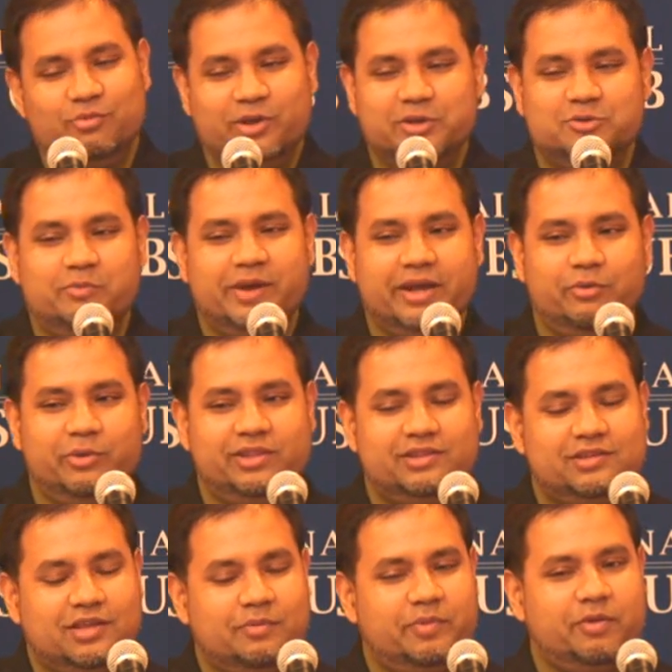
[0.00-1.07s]
went to bed
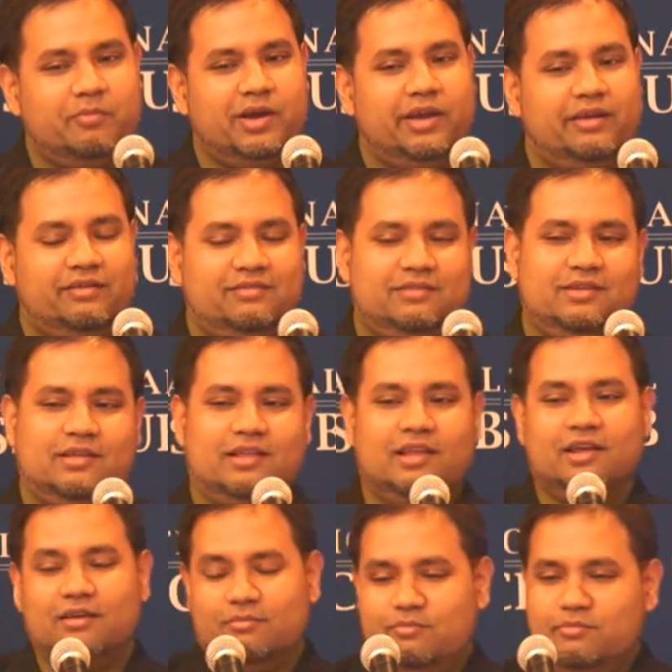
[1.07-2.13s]
with keeping my
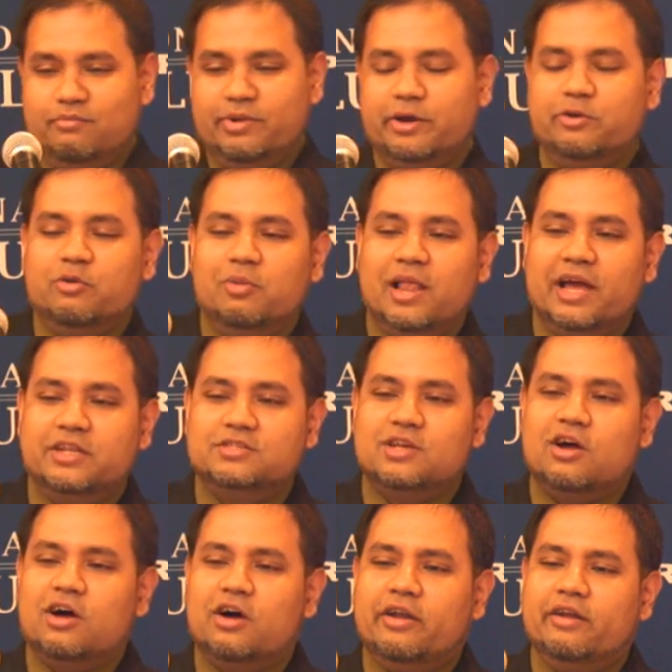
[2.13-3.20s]
bedroom lights
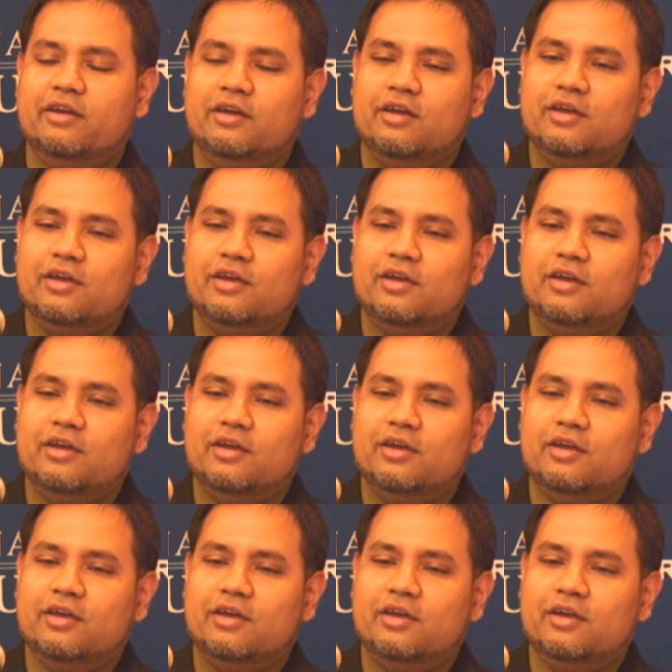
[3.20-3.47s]
on.